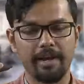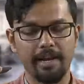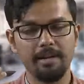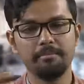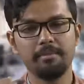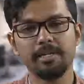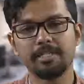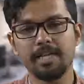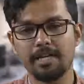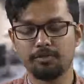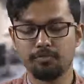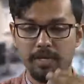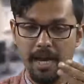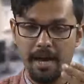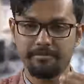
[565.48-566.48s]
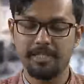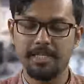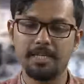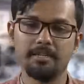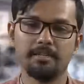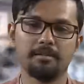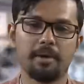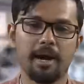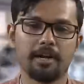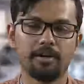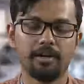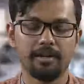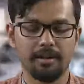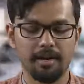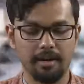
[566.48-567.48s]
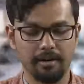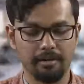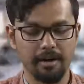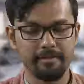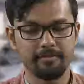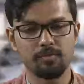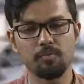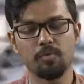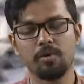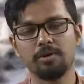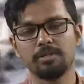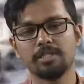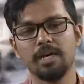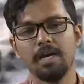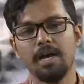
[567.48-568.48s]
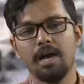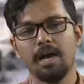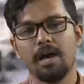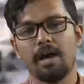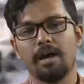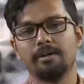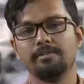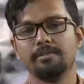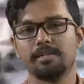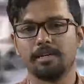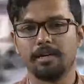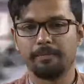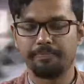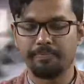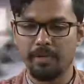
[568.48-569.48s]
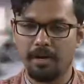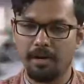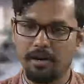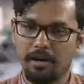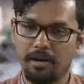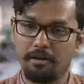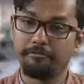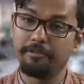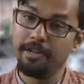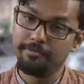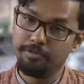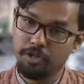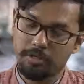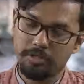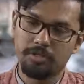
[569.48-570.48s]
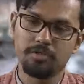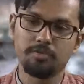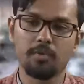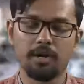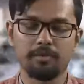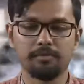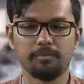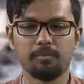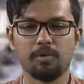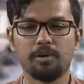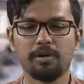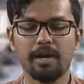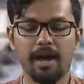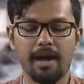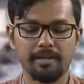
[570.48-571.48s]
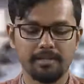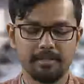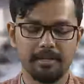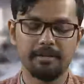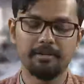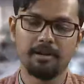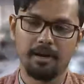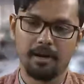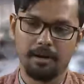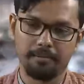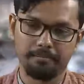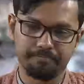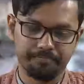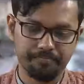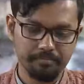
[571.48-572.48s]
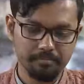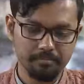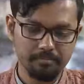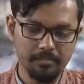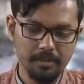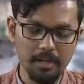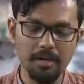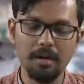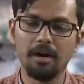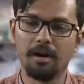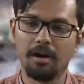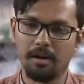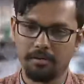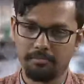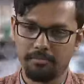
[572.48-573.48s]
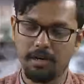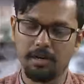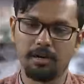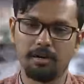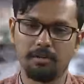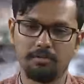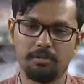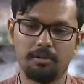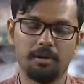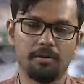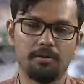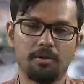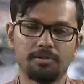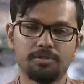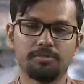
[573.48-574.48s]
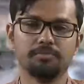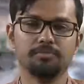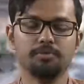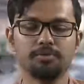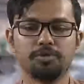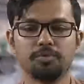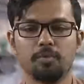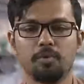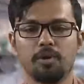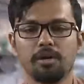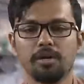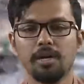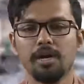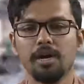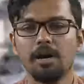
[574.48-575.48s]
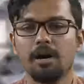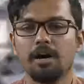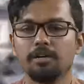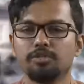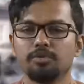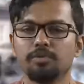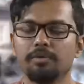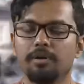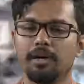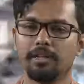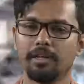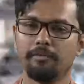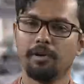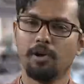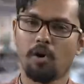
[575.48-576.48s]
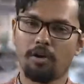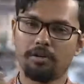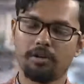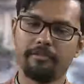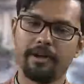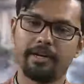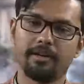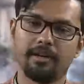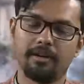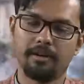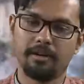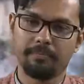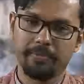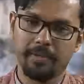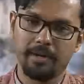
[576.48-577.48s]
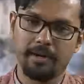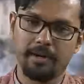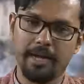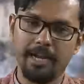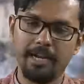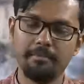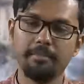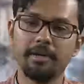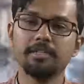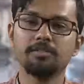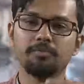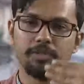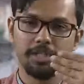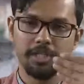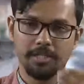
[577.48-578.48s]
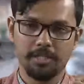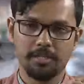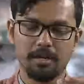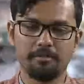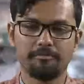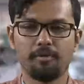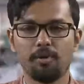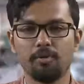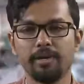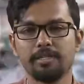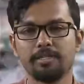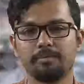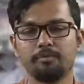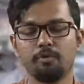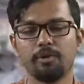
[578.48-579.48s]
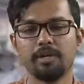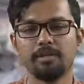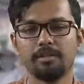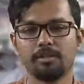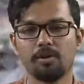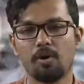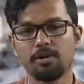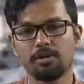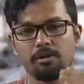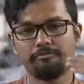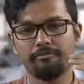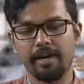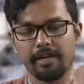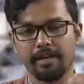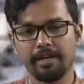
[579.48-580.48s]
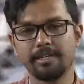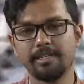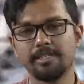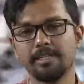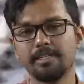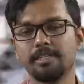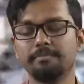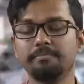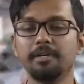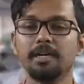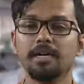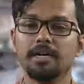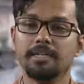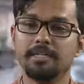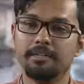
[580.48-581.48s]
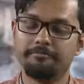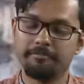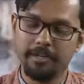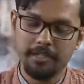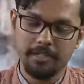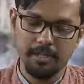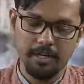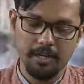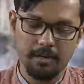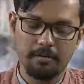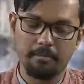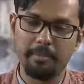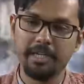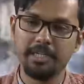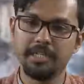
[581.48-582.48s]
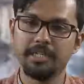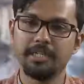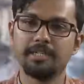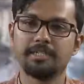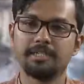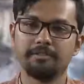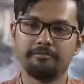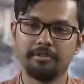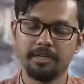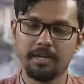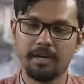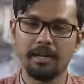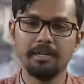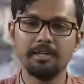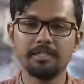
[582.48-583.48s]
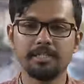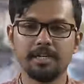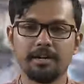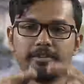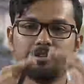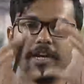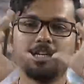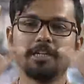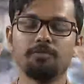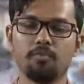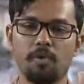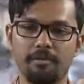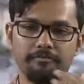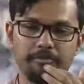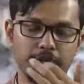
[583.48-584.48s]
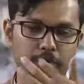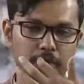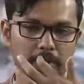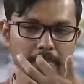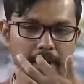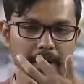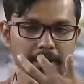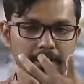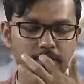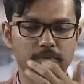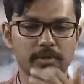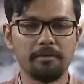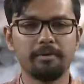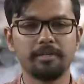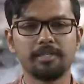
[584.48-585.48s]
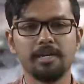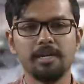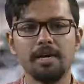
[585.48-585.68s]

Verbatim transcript: elements as we have seen in the Michael Graves works and um, Philip Johnson's one of the work and then um, um, uh, uh, Roger Moore's work. Uh, so uh, there were a lot of um, uh, elements which is uh, following supporting the thought of eclecticism, different materials, different colors are creating one visual palette. So there was